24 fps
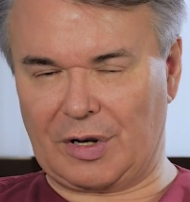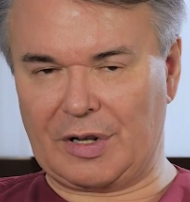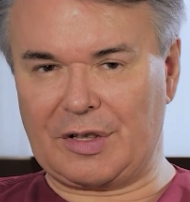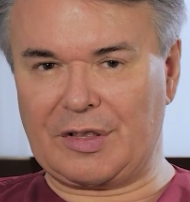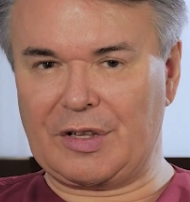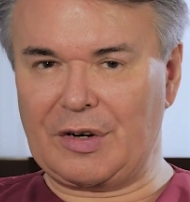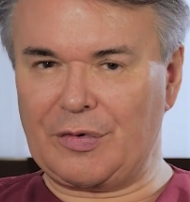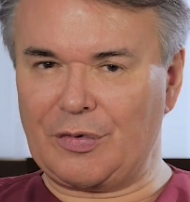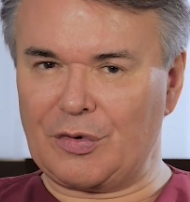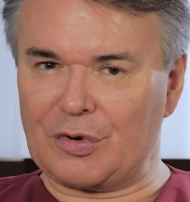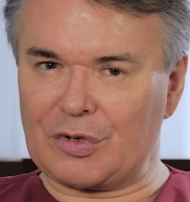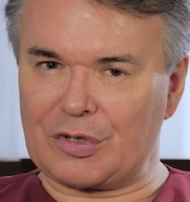
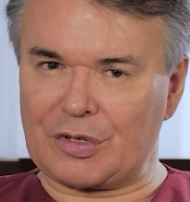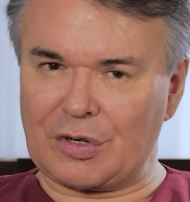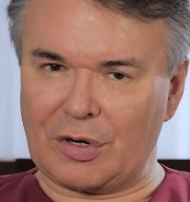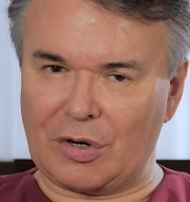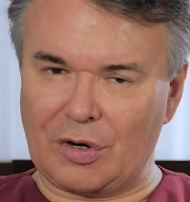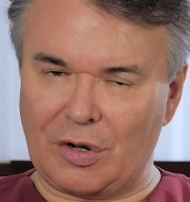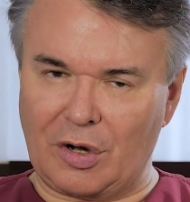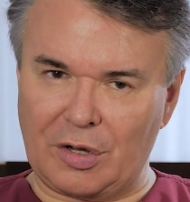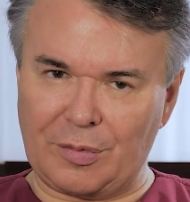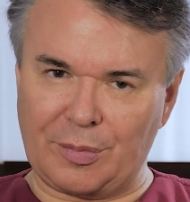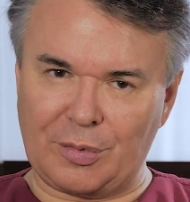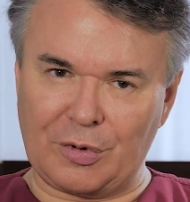It differs a
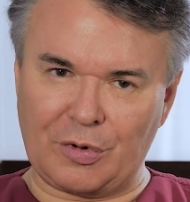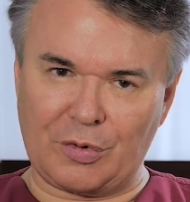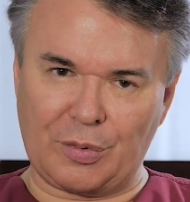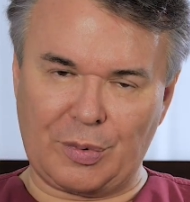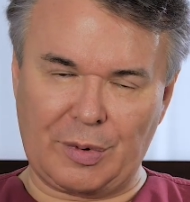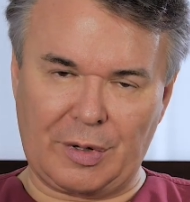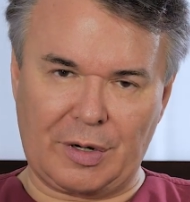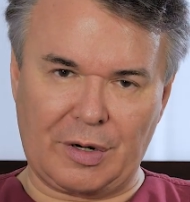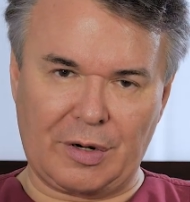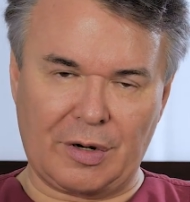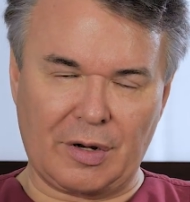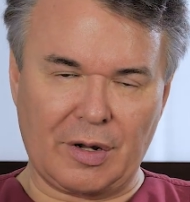lot
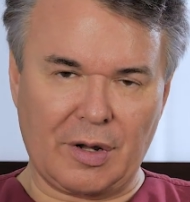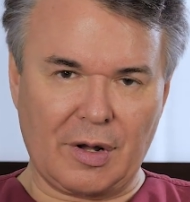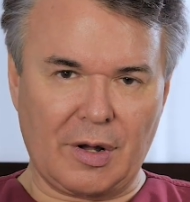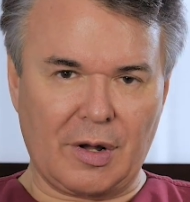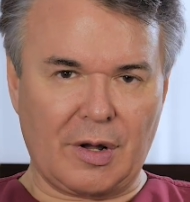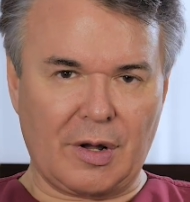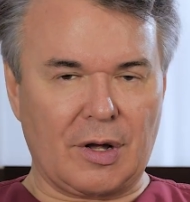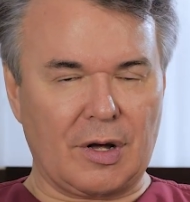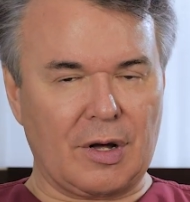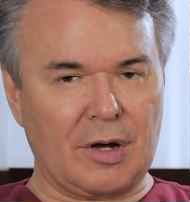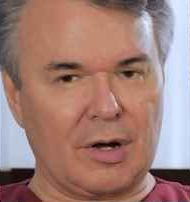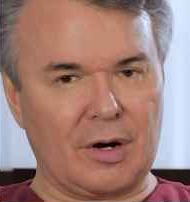between
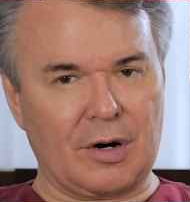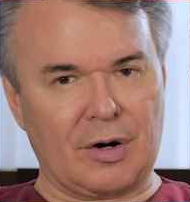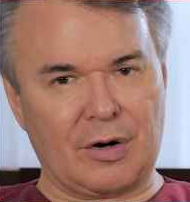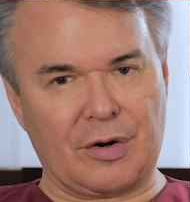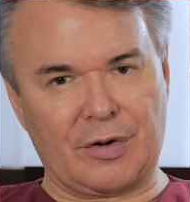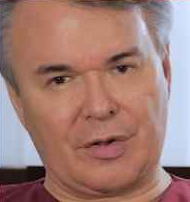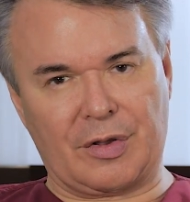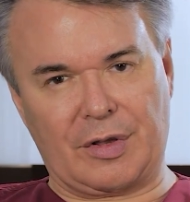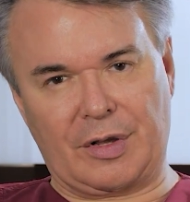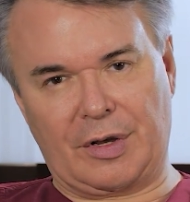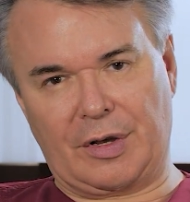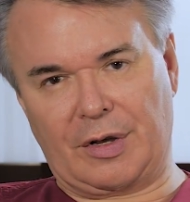
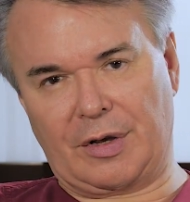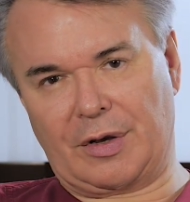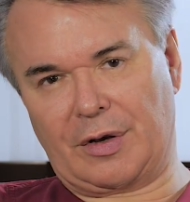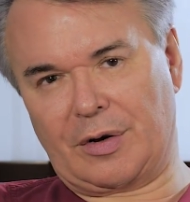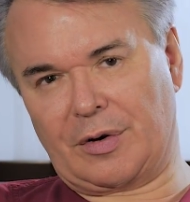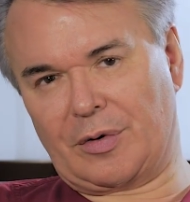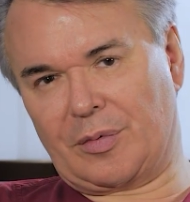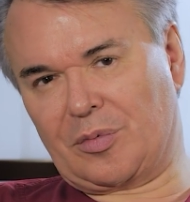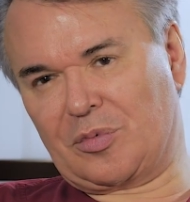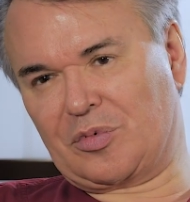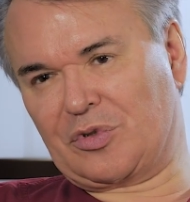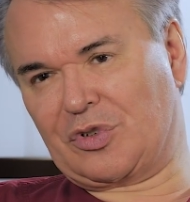the